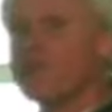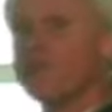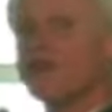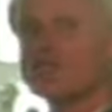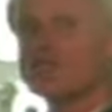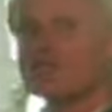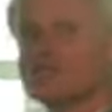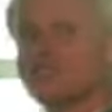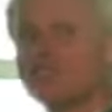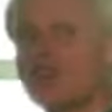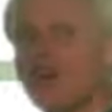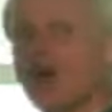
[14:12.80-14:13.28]

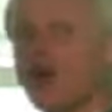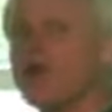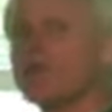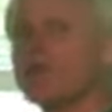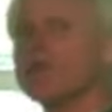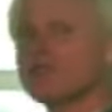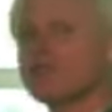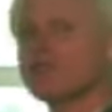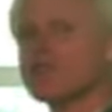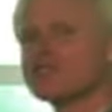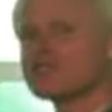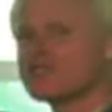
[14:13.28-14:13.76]
wants to
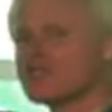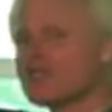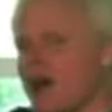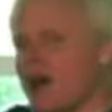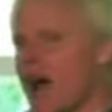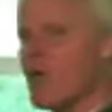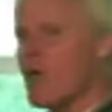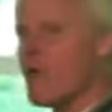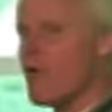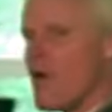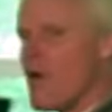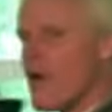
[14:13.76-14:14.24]
help her, so
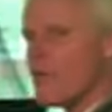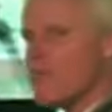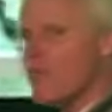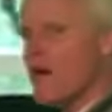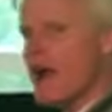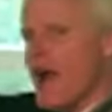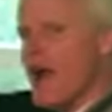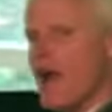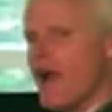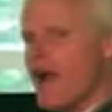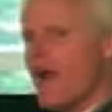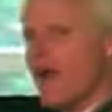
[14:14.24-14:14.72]
I walk
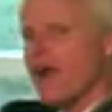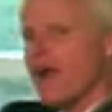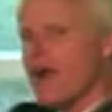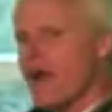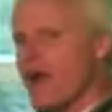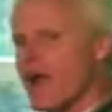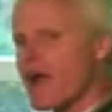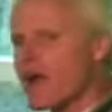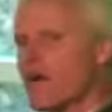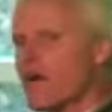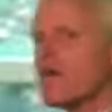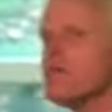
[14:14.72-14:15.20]
by her
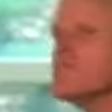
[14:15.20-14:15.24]
and I go,